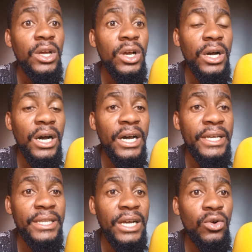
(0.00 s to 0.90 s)
uh,
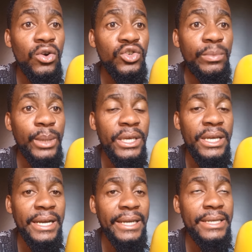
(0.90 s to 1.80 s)
and they are going to play
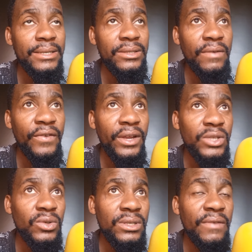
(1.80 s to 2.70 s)
against South Africa.
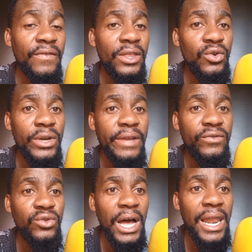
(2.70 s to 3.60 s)
So South Africa, they don't have
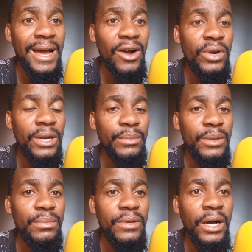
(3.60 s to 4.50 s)
to allow
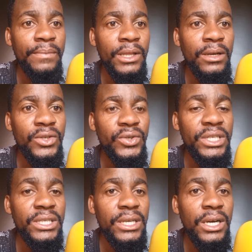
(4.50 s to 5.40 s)
Namibia, um, uh,
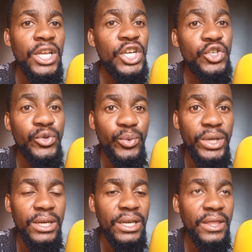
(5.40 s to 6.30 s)
Tunisia to
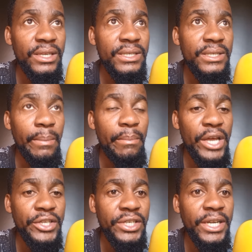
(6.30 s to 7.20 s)
win this
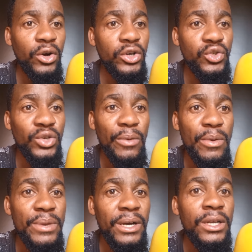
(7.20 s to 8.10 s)
match, and also
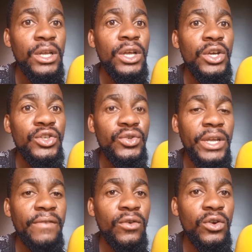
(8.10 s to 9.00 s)
Namibia should
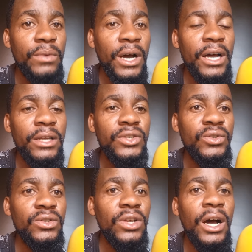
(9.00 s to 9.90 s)
have not uh,
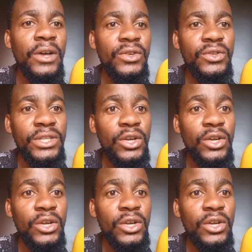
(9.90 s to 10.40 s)
should uh, they